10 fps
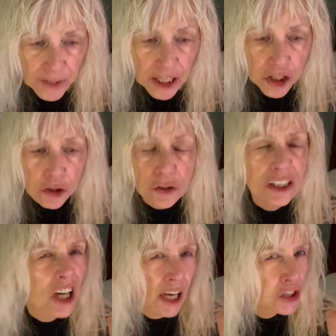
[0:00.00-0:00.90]
issues
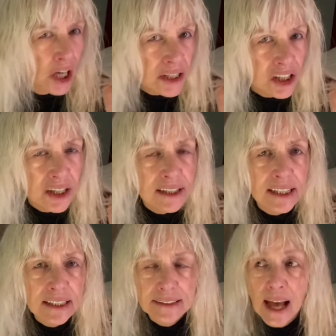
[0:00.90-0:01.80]
digestion
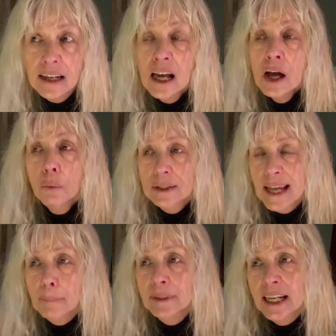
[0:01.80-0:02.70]
things like that what's
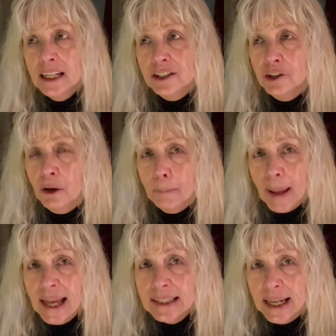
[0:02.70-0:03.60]
happening is their
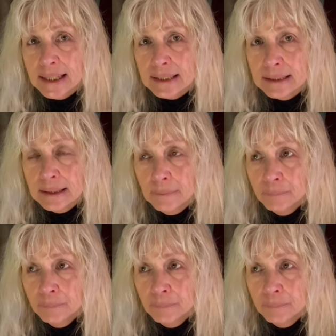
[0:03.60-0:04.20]
appendix